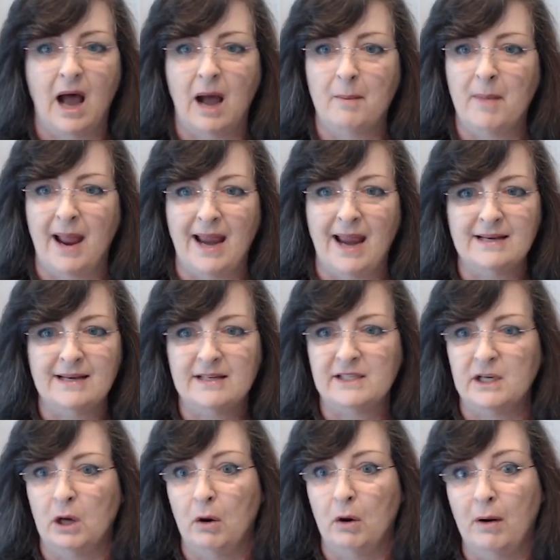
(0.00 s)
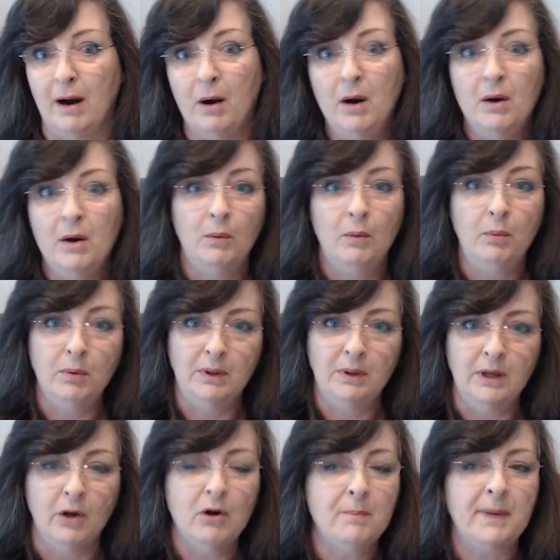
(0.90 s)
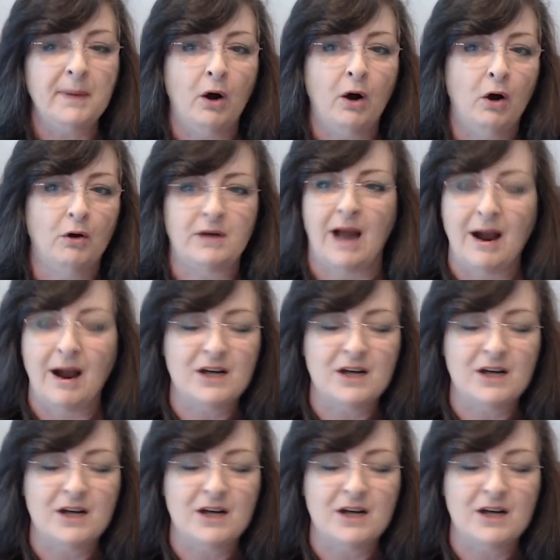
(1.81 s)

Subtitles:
Lo and behold,